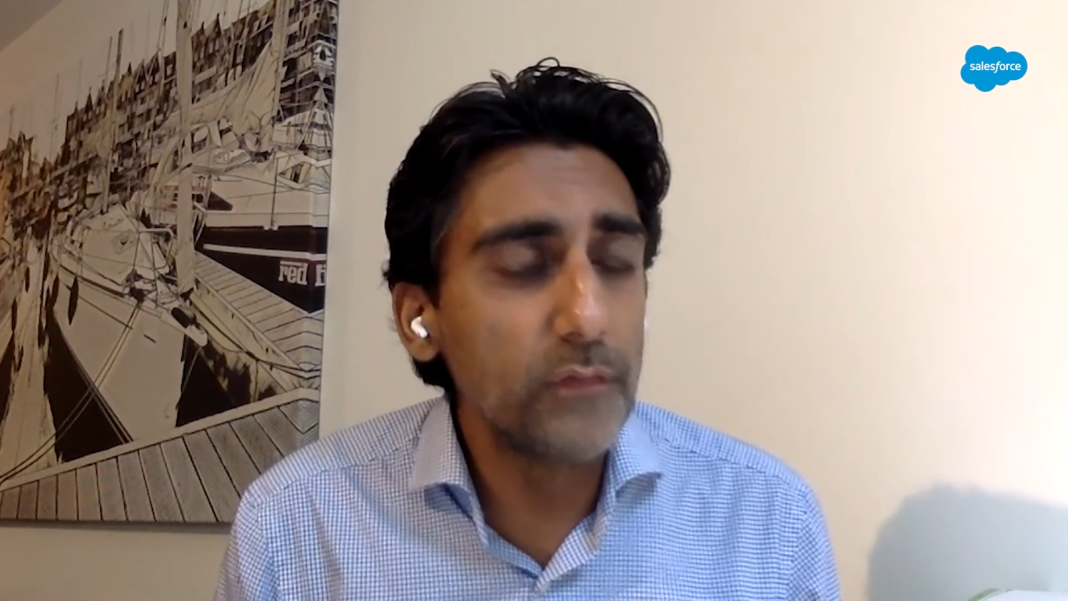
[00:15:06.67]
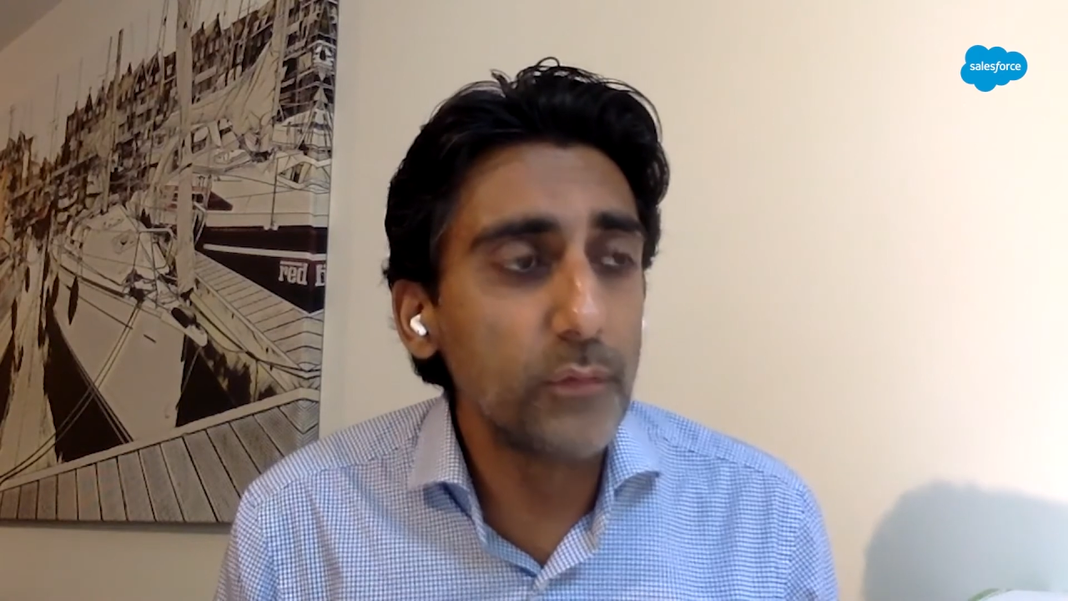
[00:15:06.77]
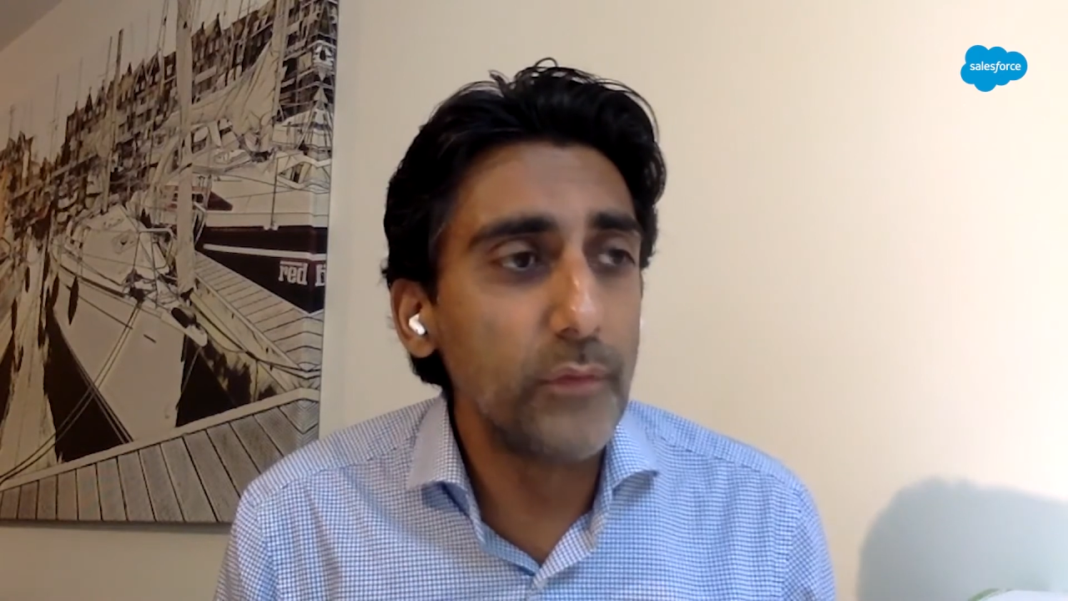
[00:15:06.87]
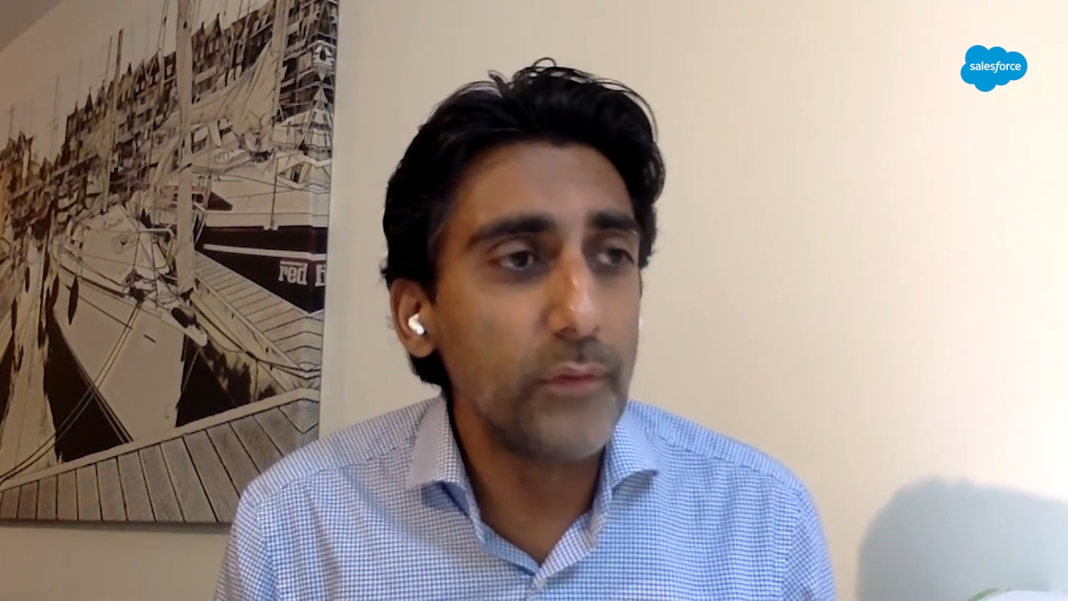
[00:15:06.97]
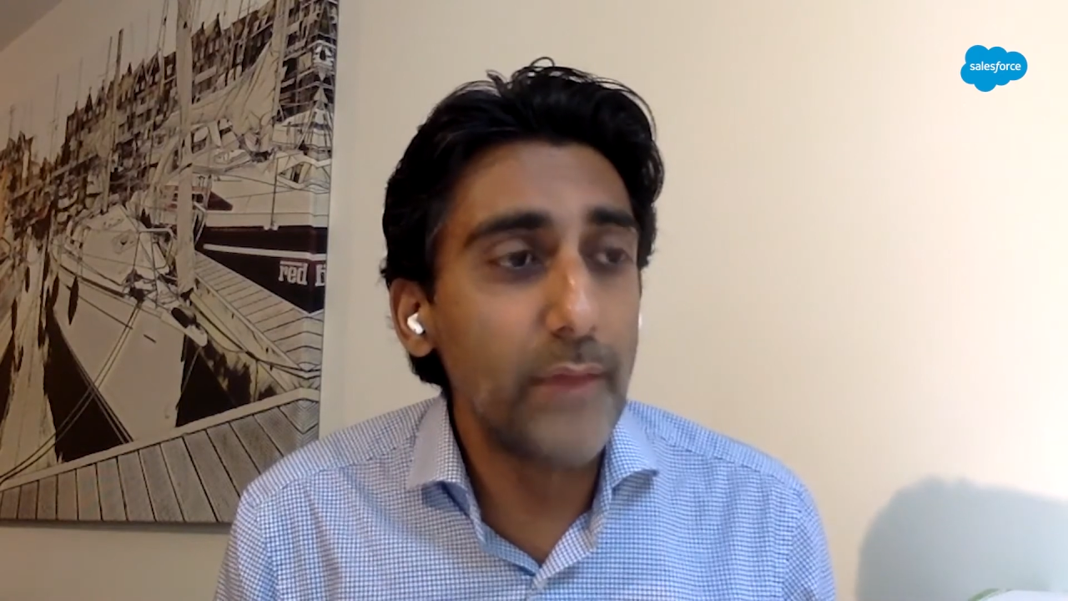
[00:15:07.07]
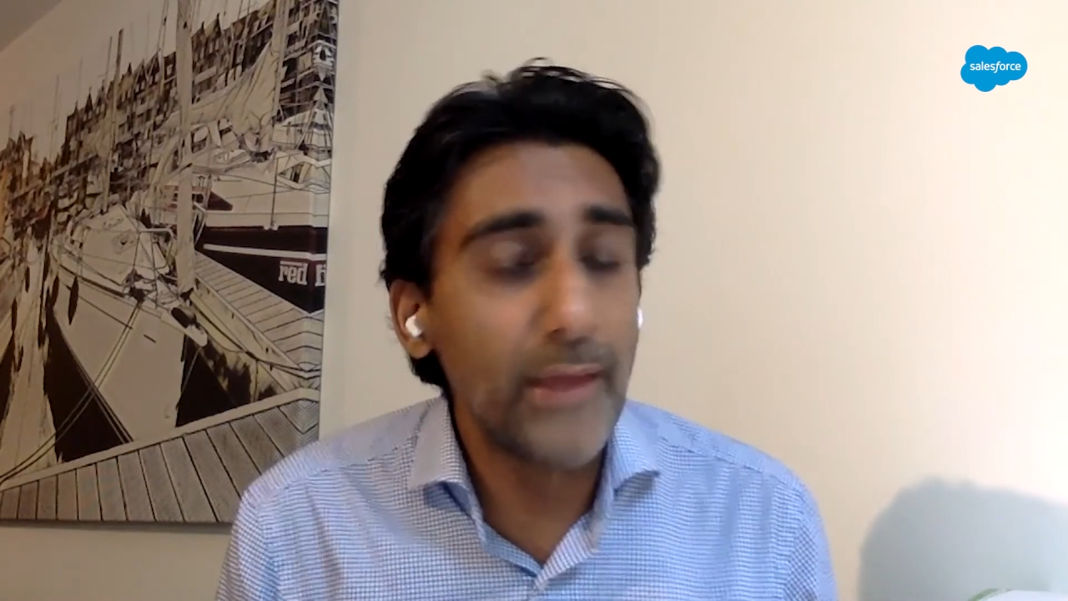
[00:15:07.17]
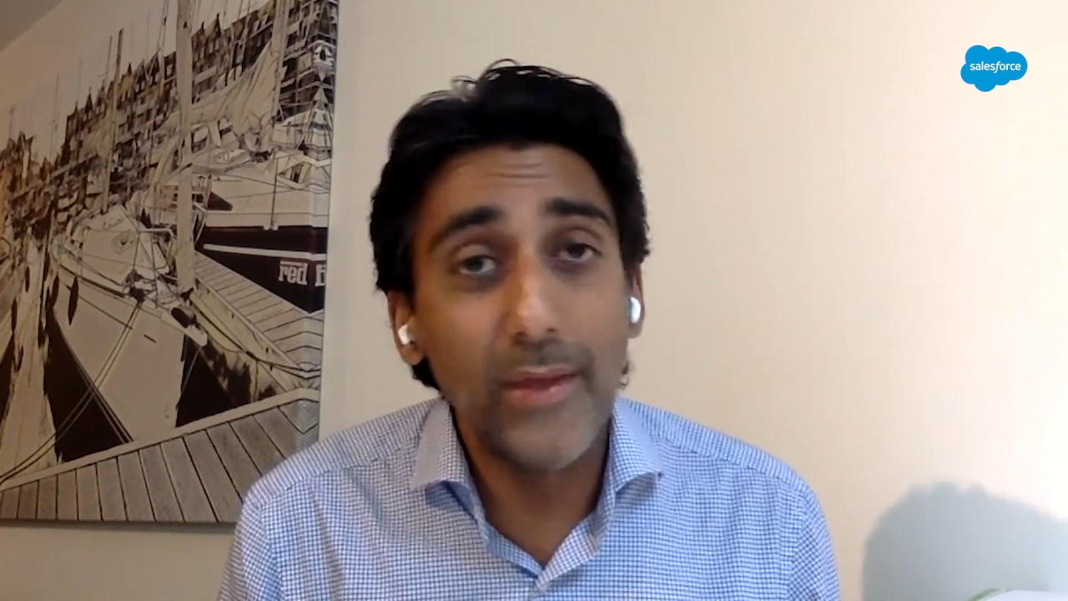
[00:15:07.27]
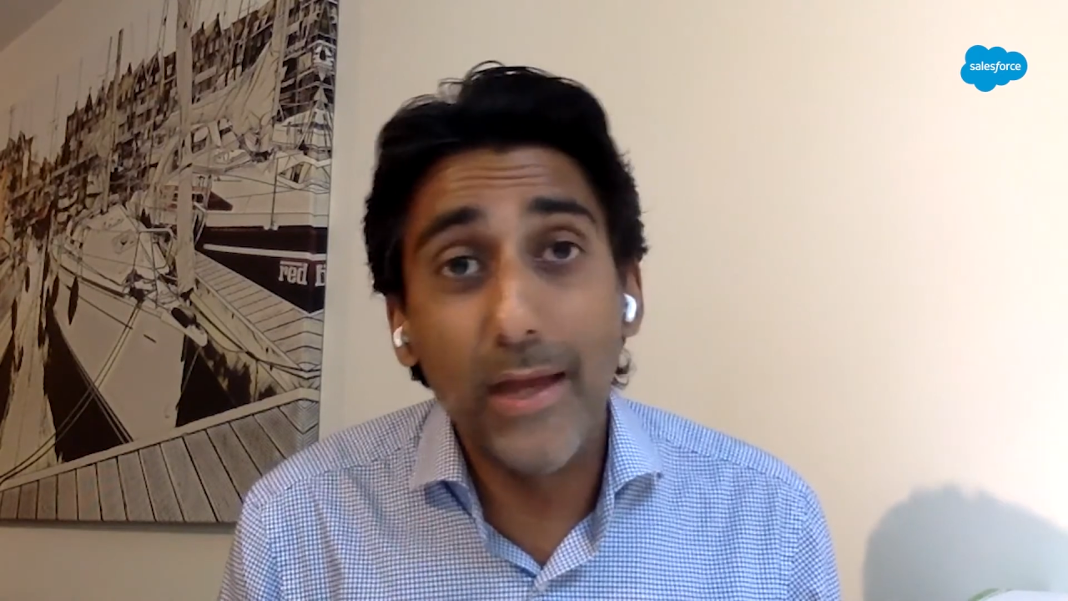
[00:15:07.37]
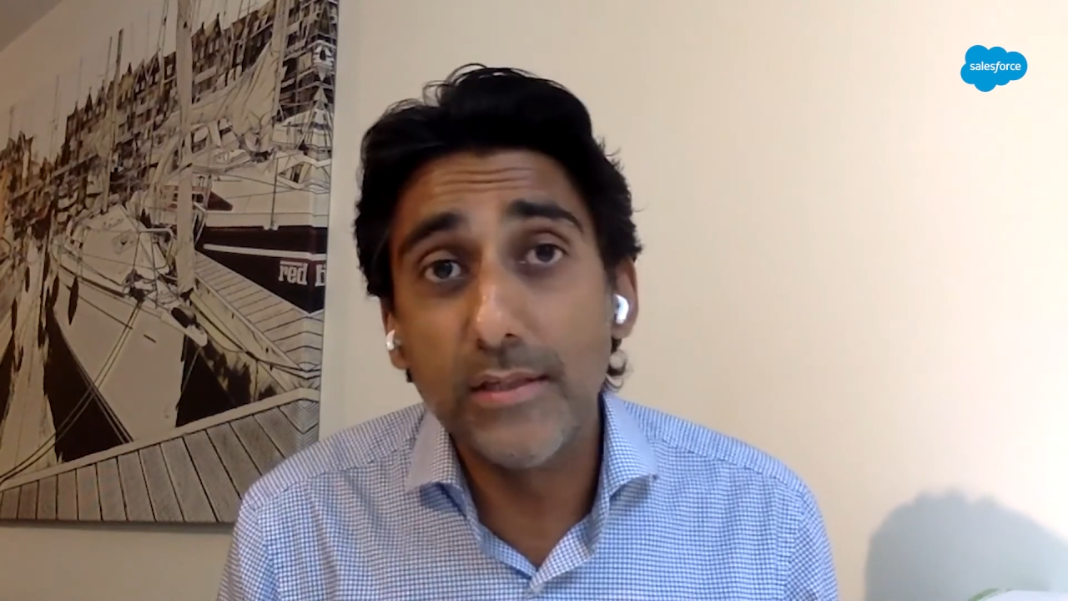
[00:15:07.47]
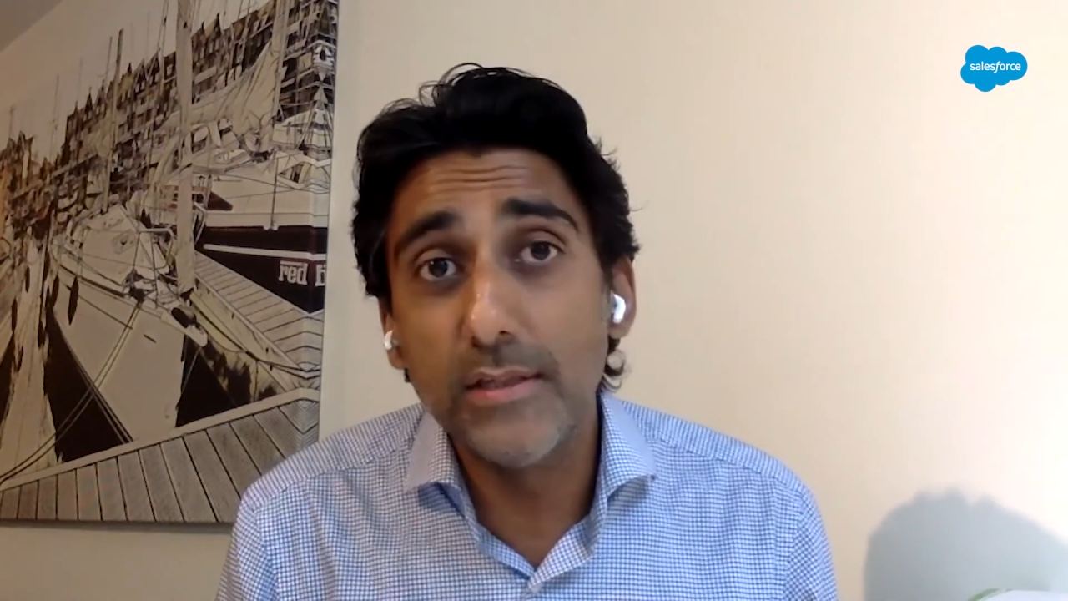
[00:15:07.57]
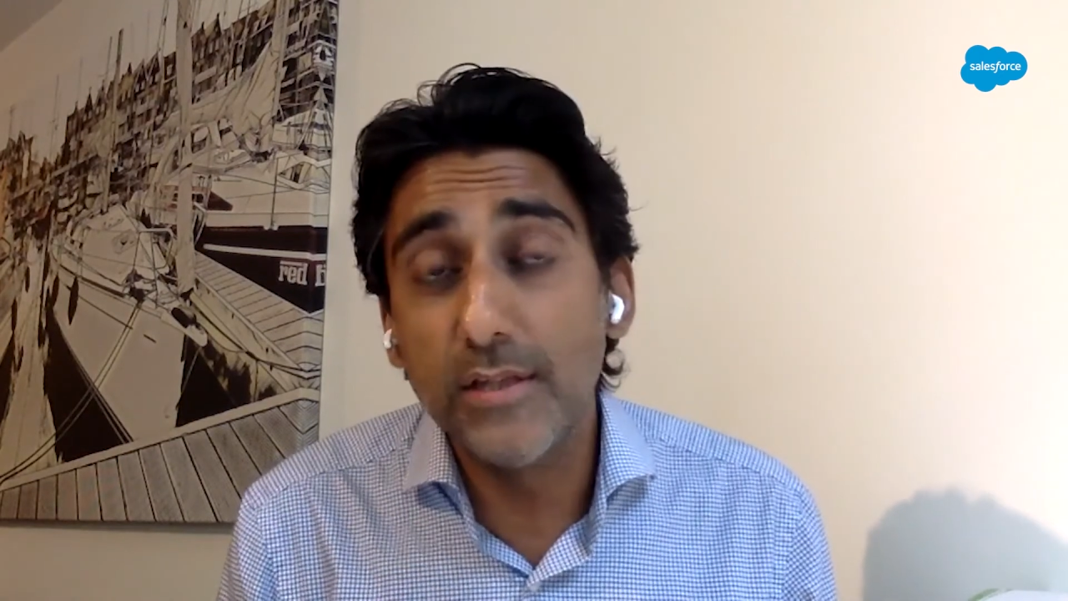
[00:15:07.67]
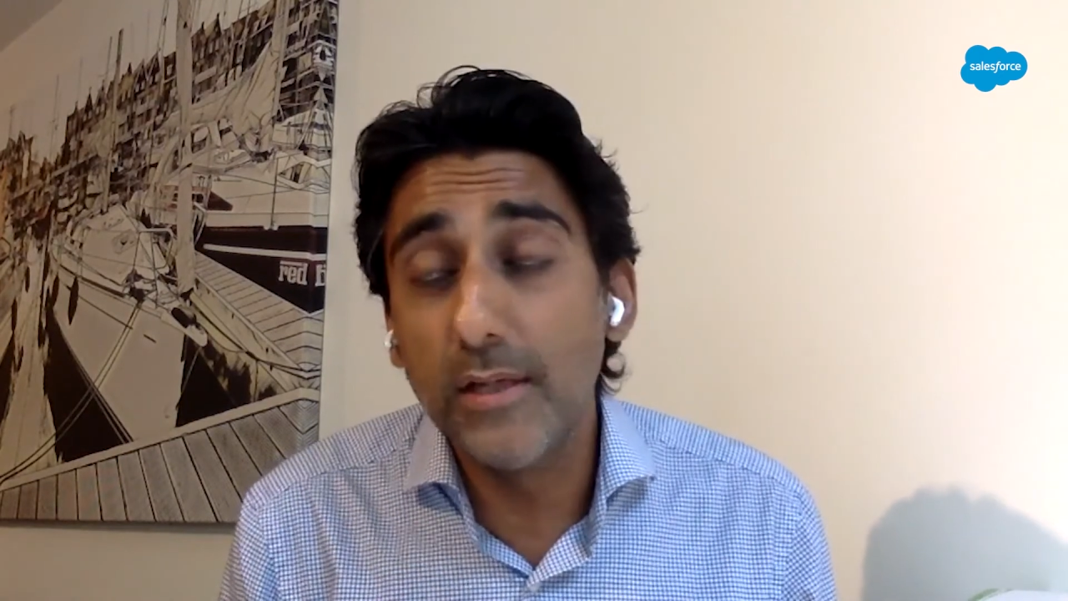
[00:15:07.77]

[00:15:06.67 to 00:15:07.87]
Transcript: And so that the IT